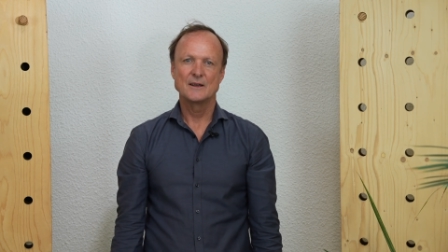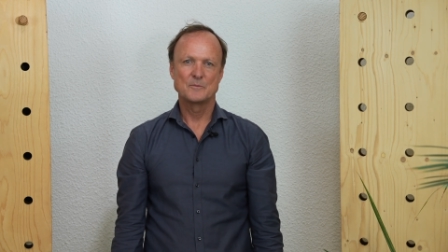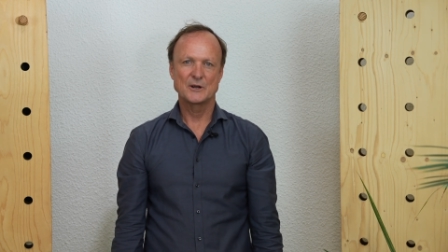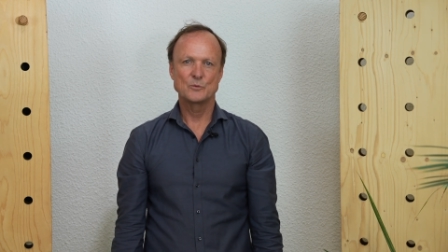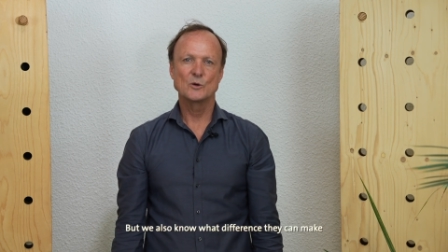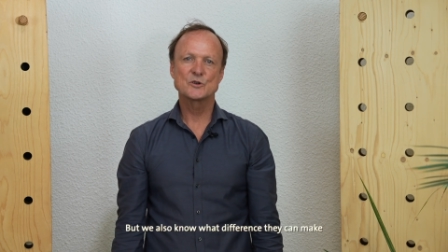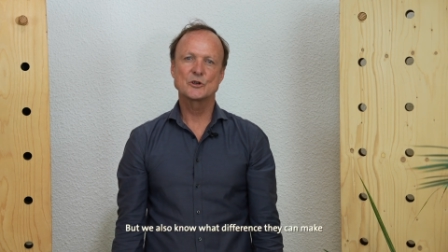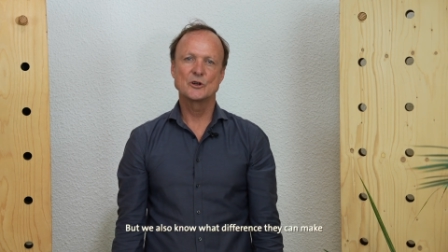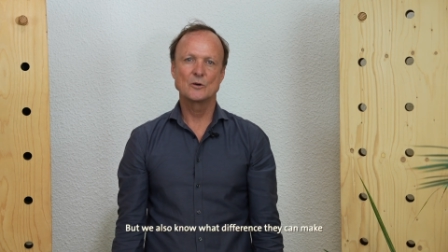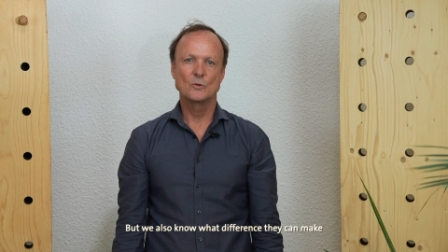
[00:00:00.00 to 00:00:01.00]
but we also
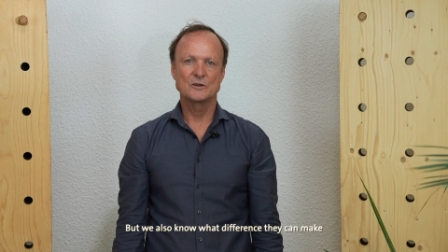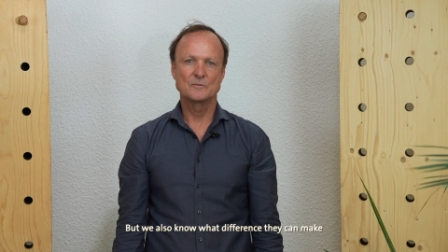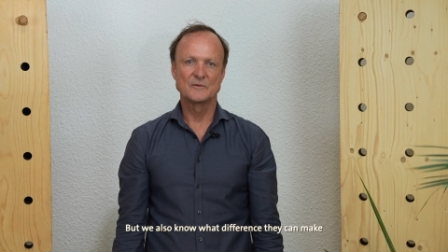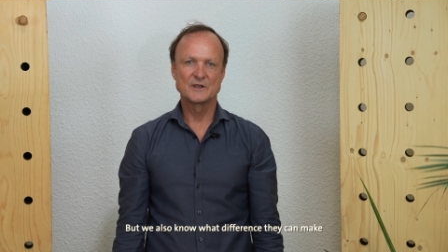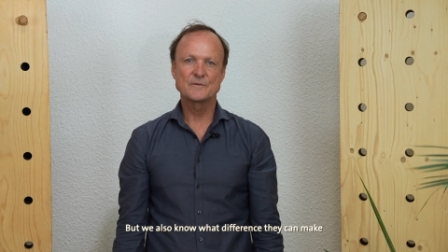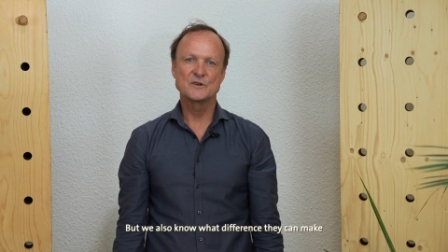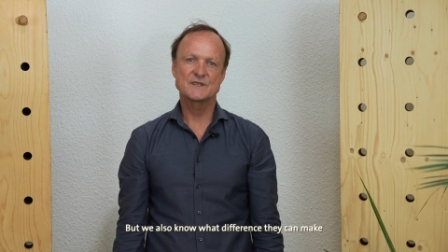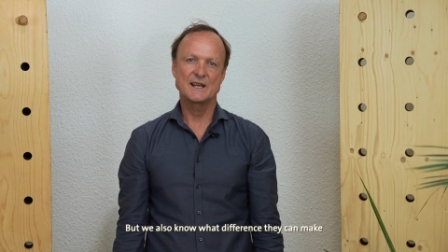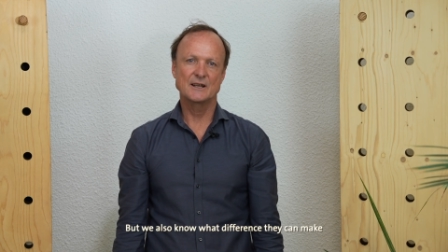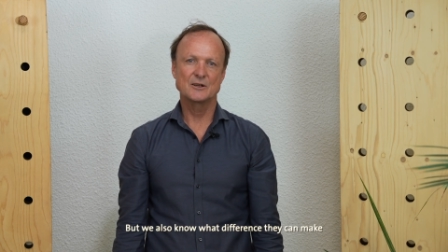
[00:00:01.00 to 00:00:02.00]
know what difference
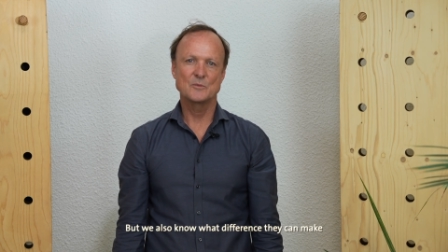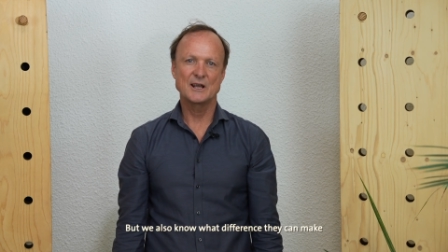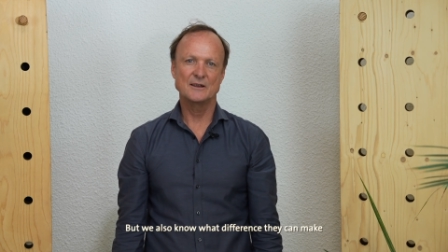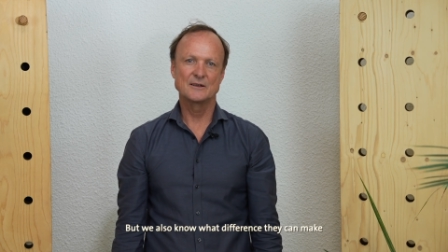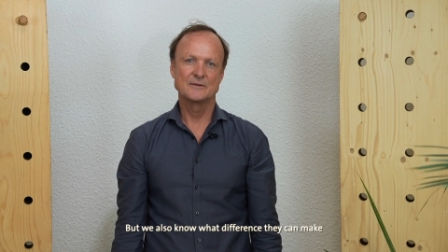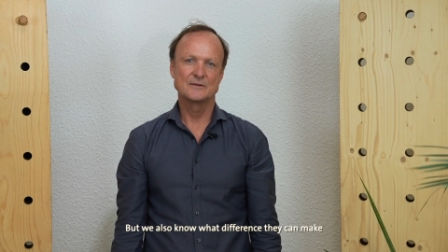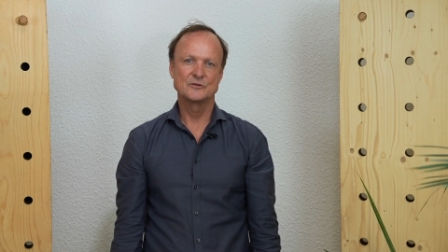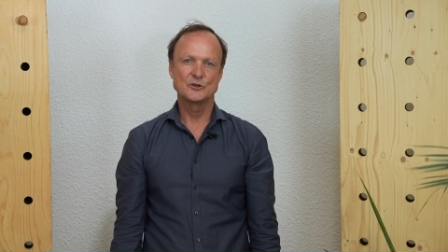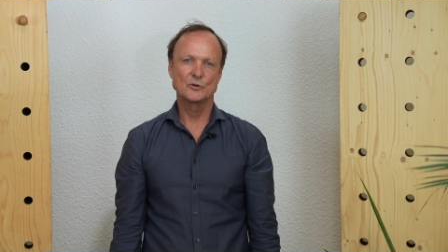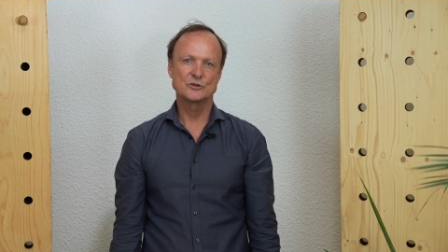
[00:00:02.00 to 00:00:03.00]
they can make
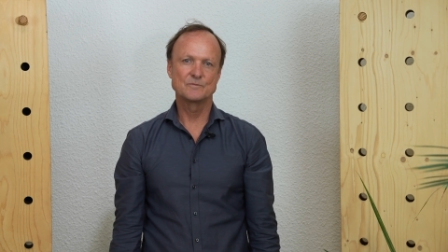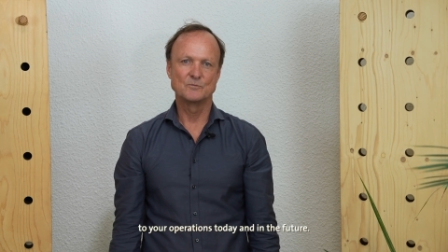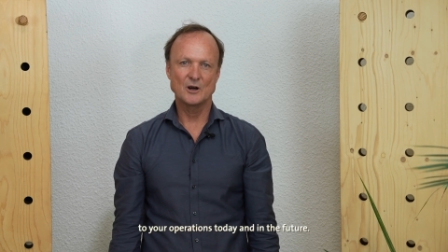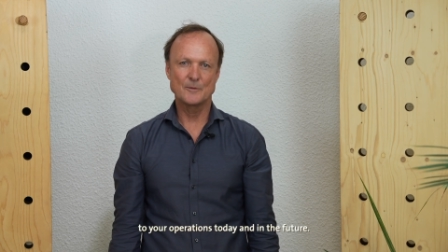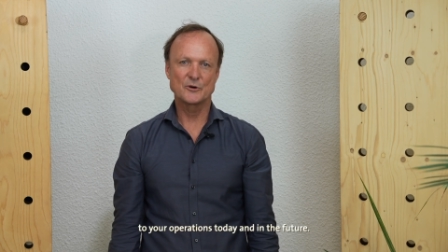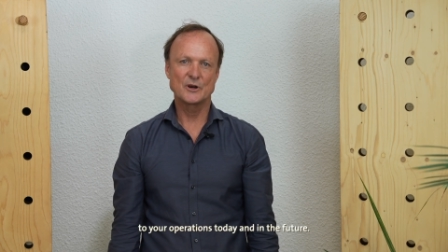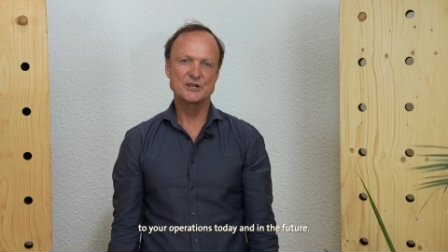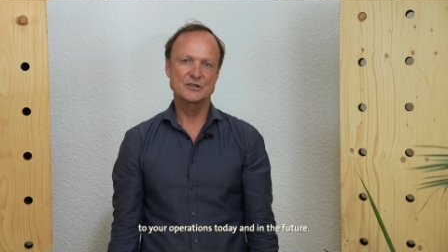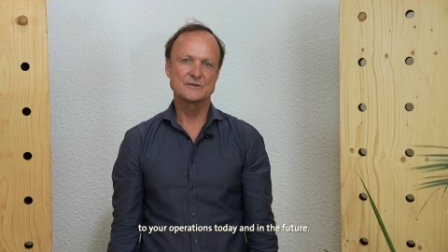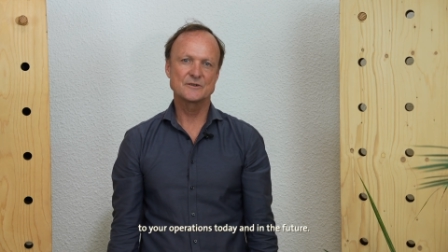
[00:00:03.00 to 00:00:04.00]
to your
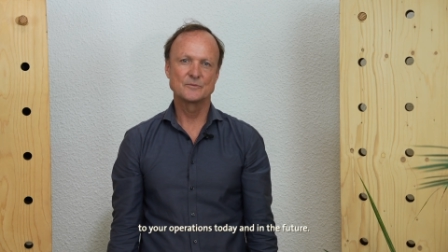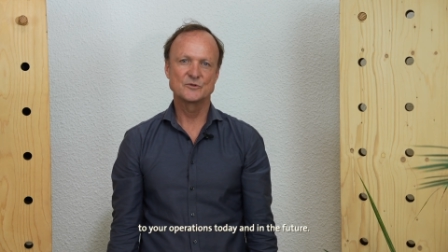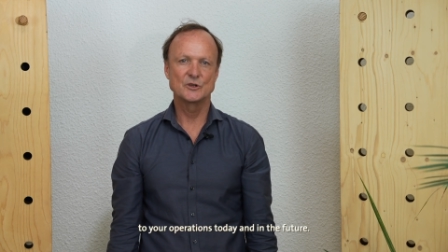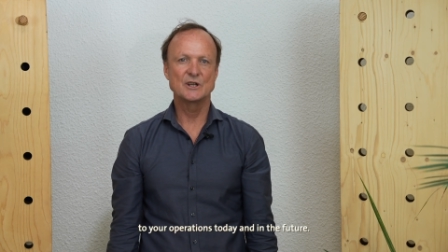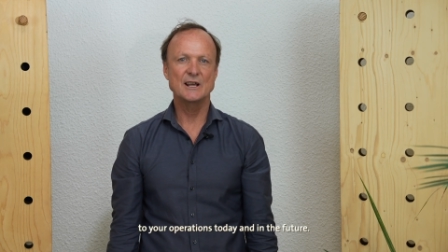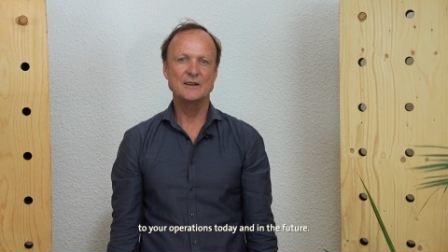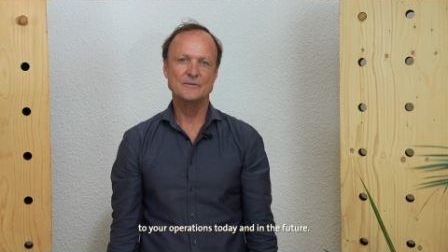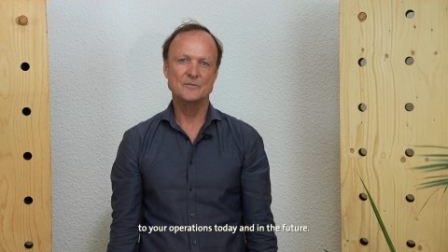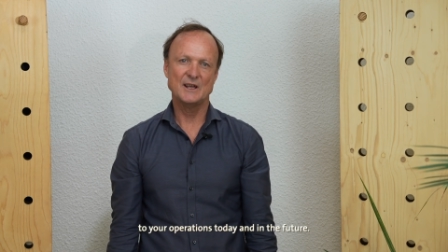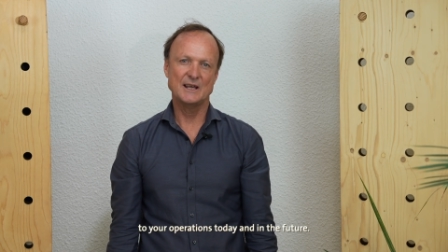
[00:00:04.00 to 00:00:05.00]
operations today
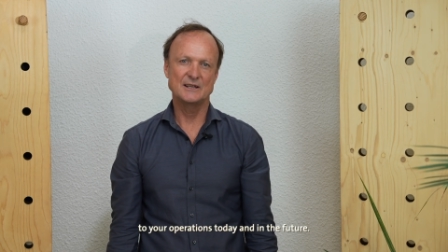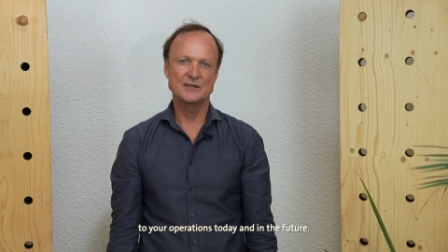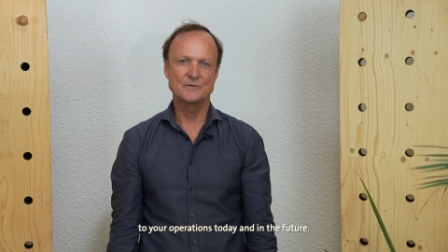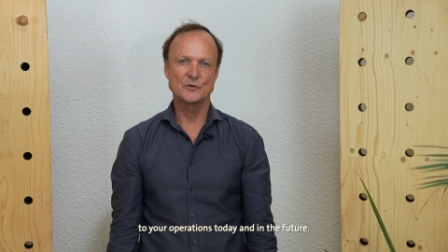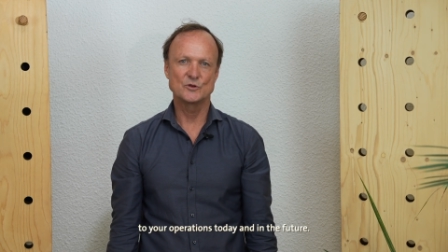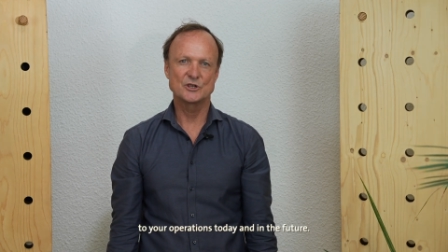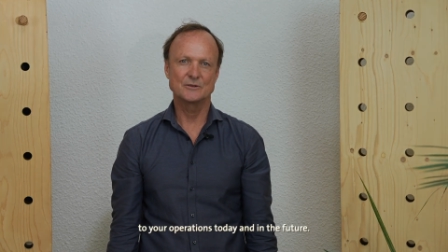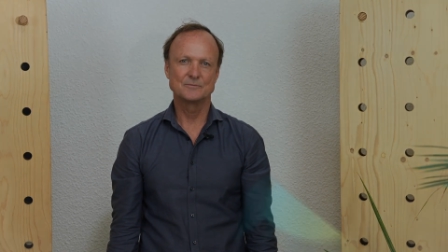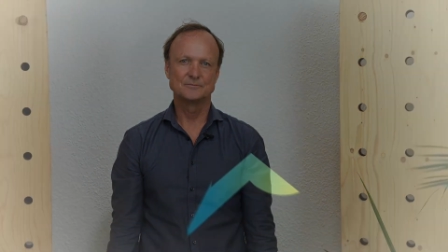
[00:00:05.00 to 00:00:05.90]
and in the future.